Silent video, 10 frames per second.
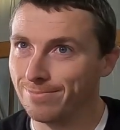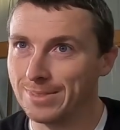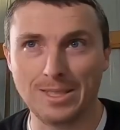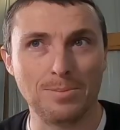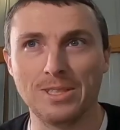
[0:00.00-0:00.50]

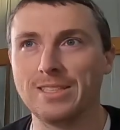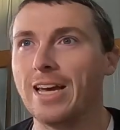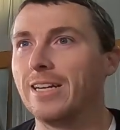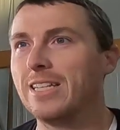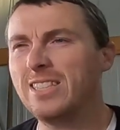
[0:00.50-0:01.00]
Simple as
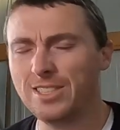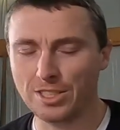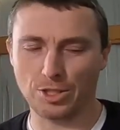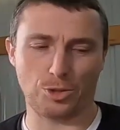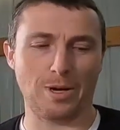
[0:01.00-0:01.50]
that. It's
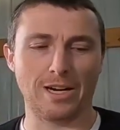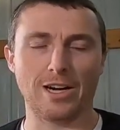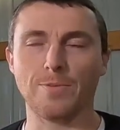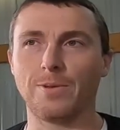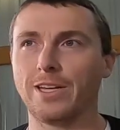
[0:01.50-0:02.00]
easy to shred an
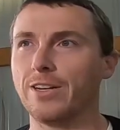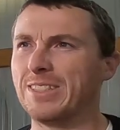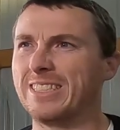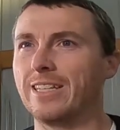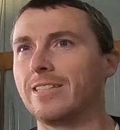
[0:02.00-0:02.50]
airplane of
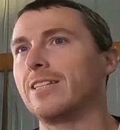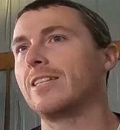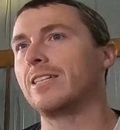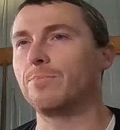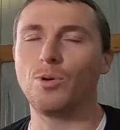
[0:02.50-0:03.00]
its
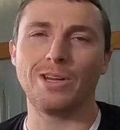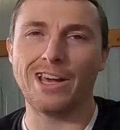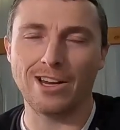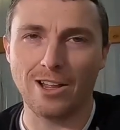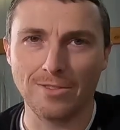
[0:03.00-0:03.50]
dignity and point
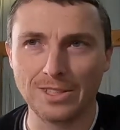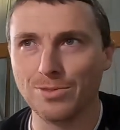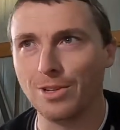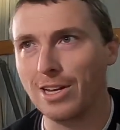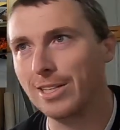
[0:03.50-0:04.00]
out all of
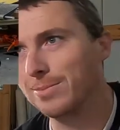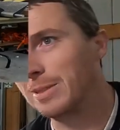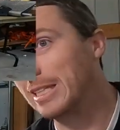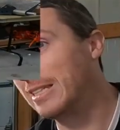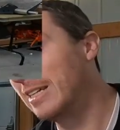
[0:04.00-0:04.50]
its flaws,
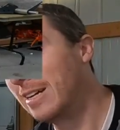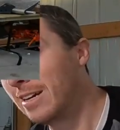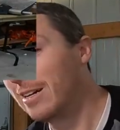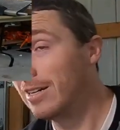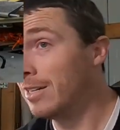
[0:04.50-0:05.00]
but
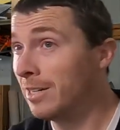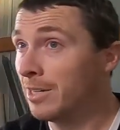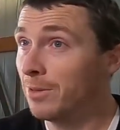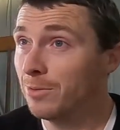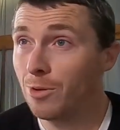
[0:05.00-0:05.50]

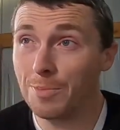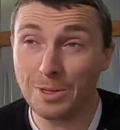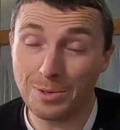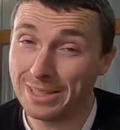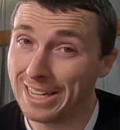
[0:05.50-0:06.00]
we won't be
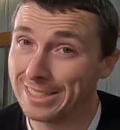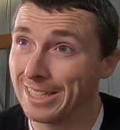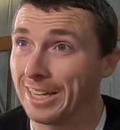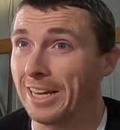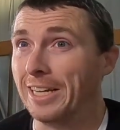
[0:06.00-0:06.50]
doing that
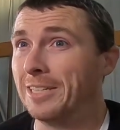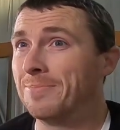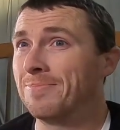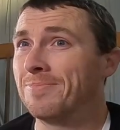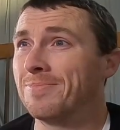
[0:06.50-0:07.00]
today.
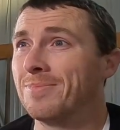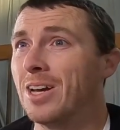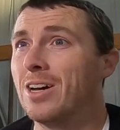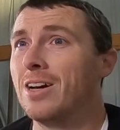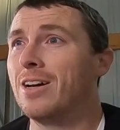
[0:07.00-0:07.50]

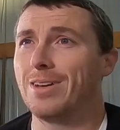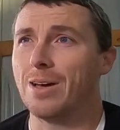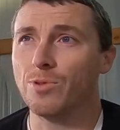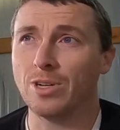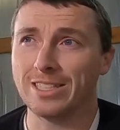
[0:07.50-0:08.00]

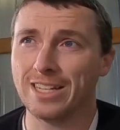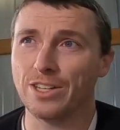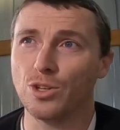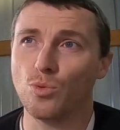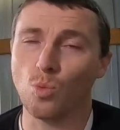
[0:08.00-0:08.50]
I'm going to
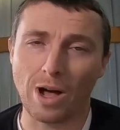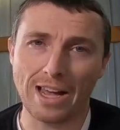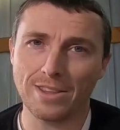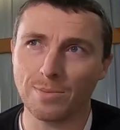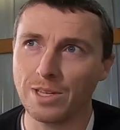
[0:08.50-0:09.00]
tell you
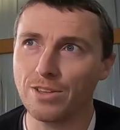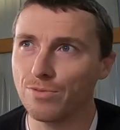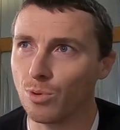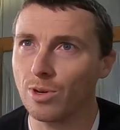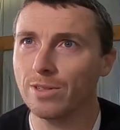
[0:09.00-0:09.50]
why the
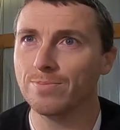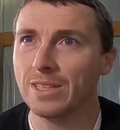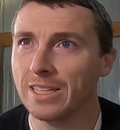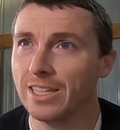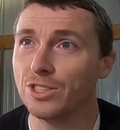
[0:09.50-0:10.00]
Bede 4
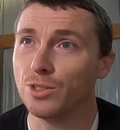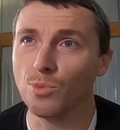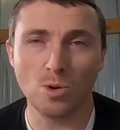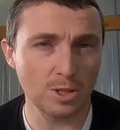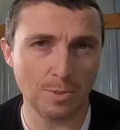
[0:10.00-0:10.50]
gets you
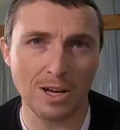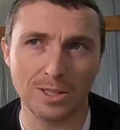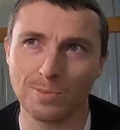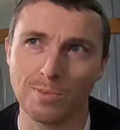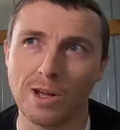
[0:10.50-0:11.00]
more
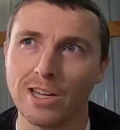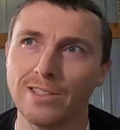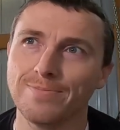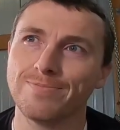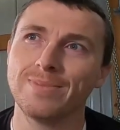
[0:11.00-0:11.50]
smiles per
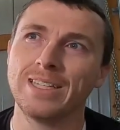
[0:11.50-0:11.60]
mile.